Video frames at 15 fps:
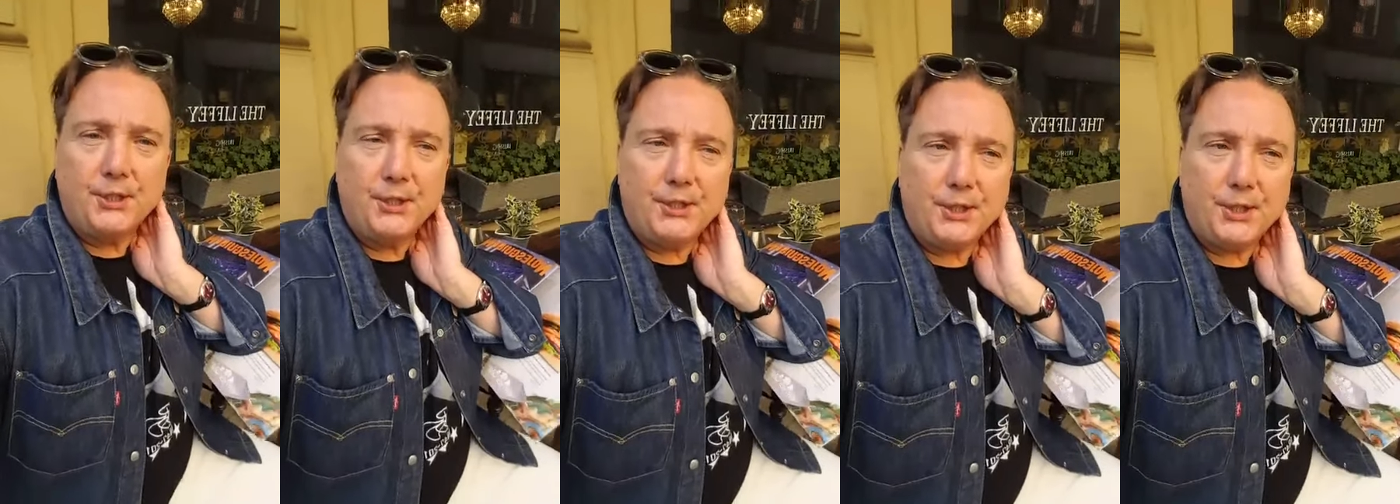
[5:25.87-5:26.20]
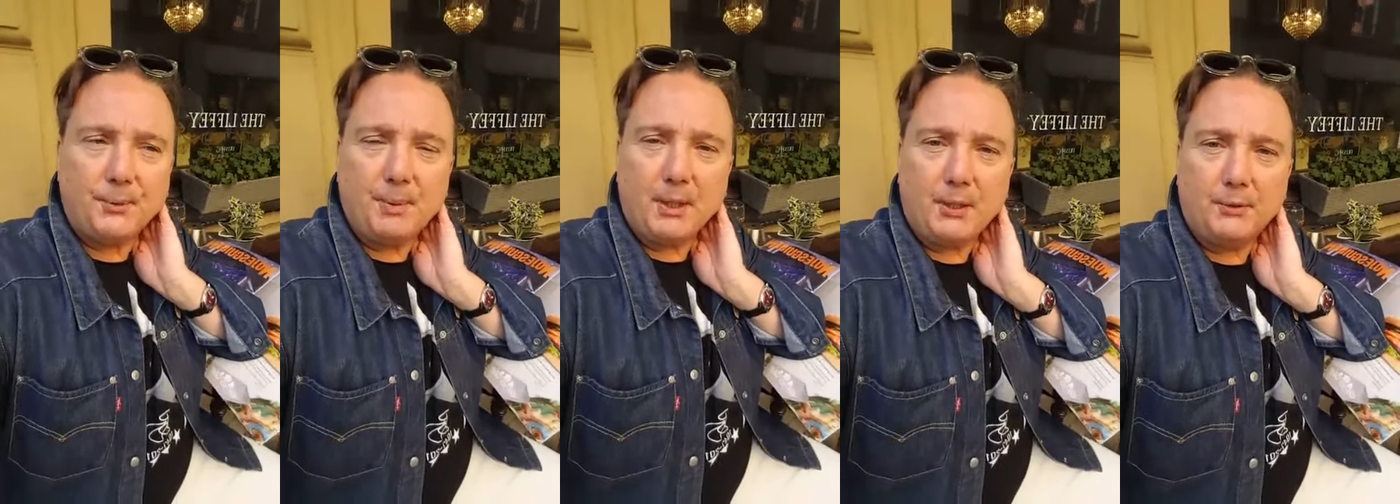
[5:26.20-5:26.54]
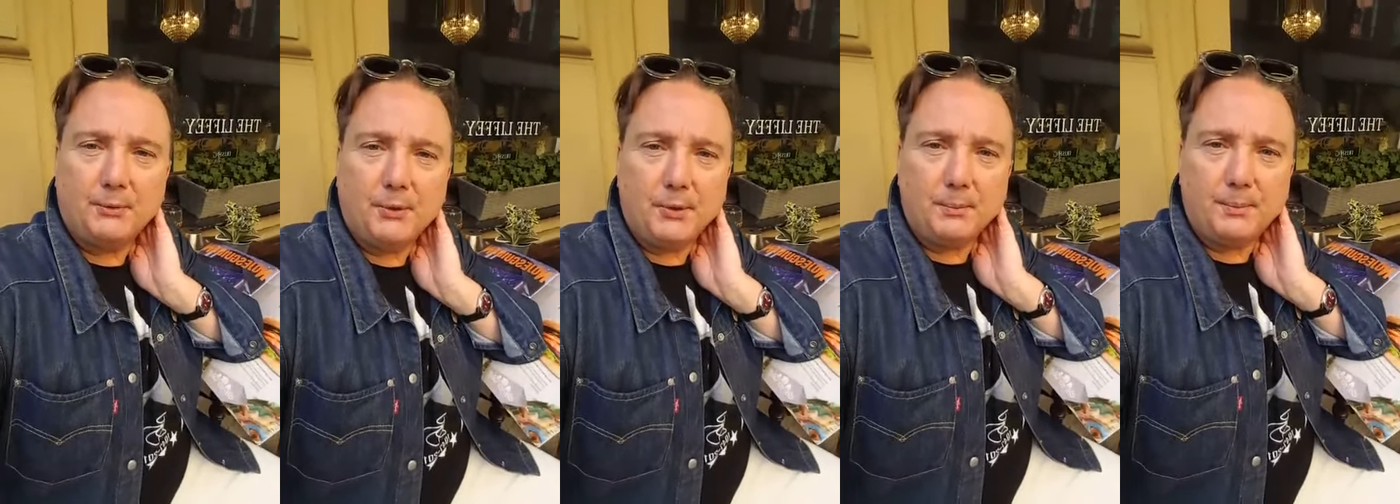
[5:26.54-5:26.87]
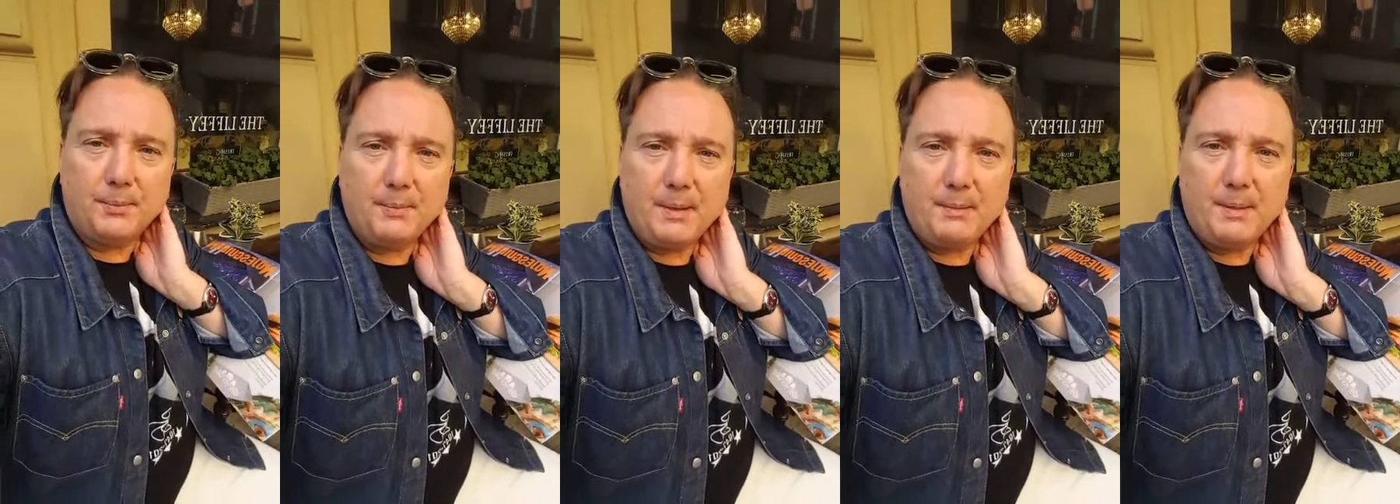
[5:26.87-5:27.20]
You know, a big group,
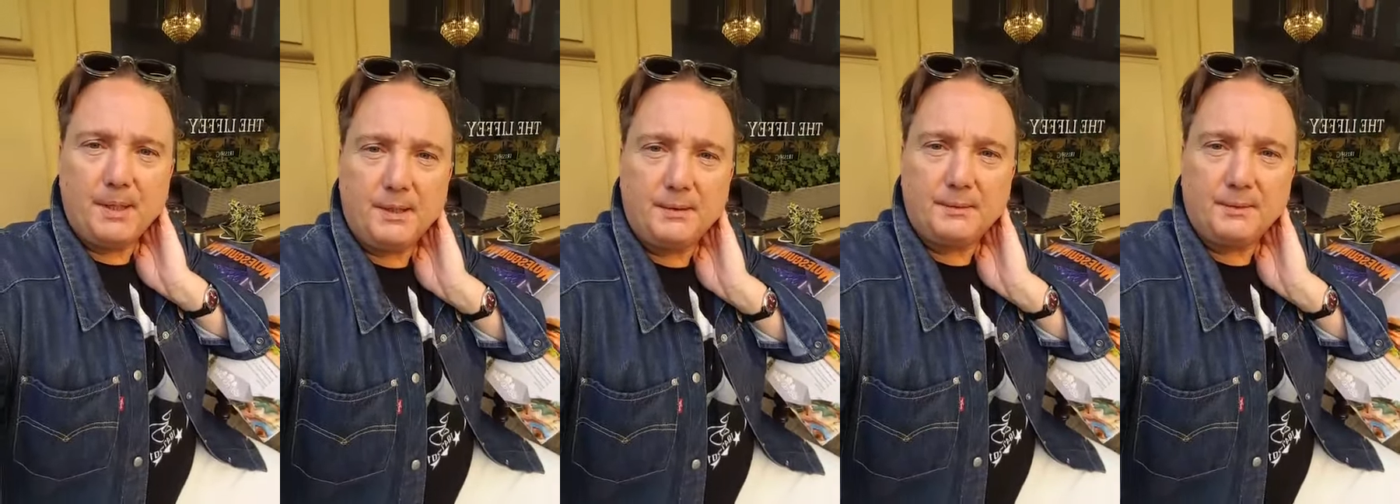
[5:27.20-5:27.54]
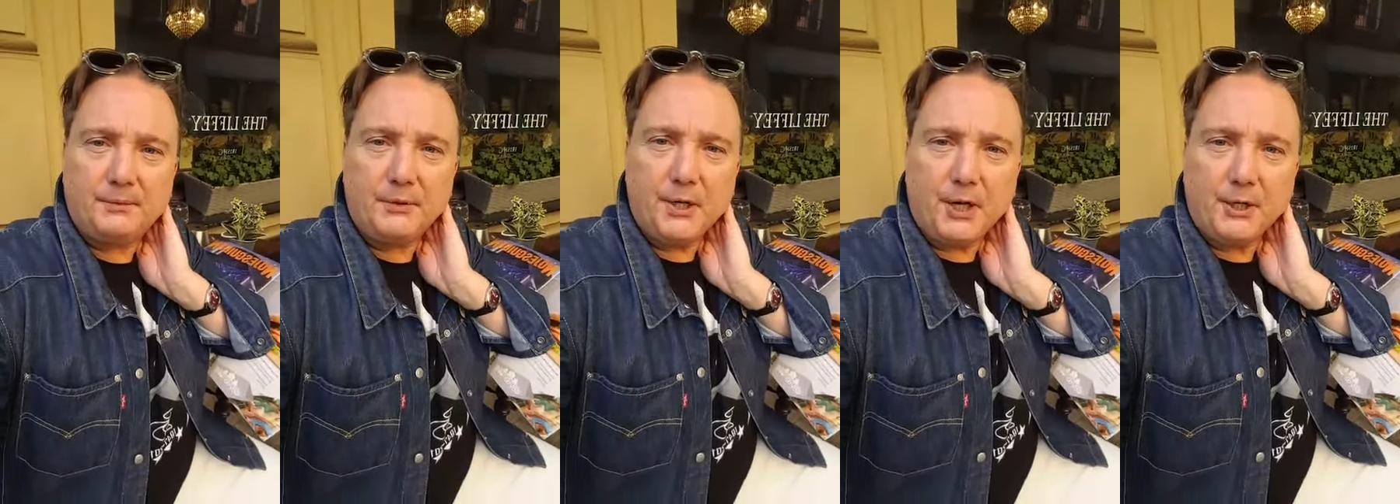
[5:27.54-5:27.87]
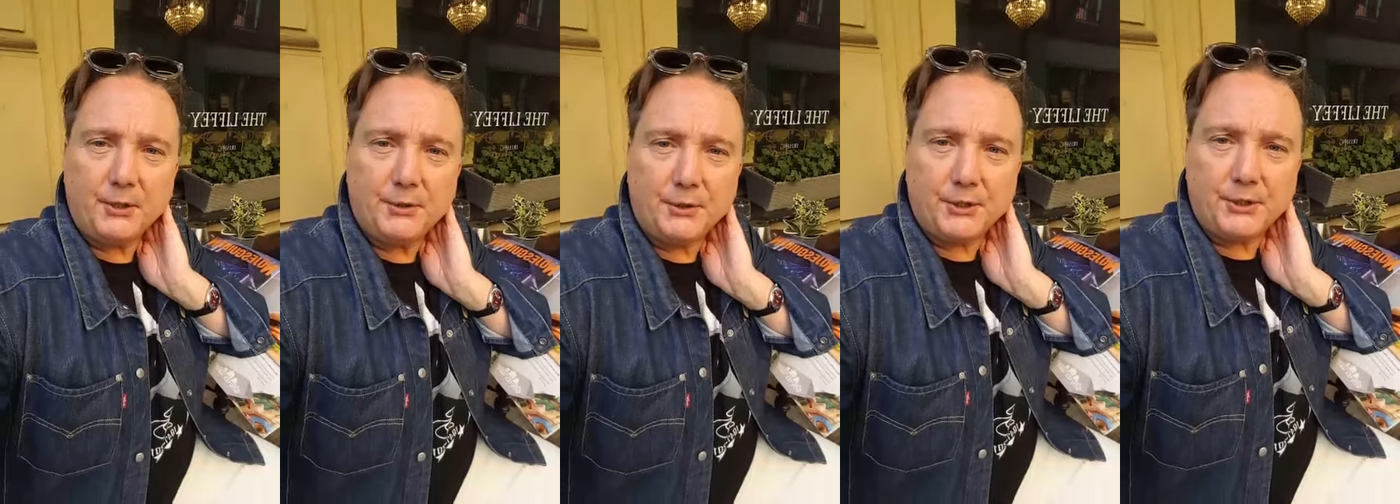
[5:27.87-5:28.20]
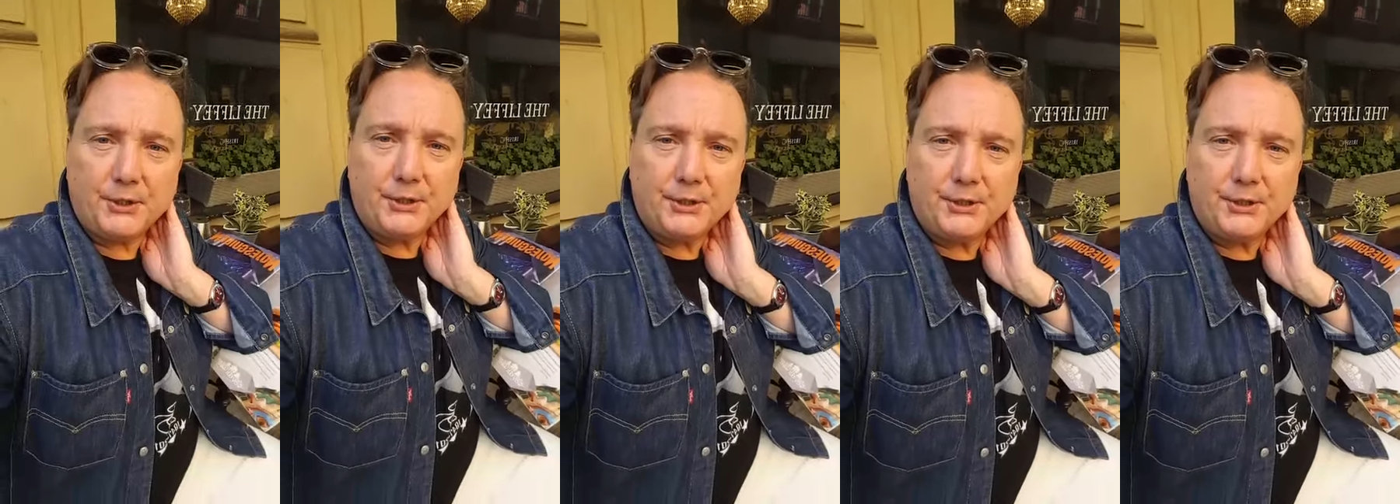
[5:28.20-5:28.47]
maybe a few hundred.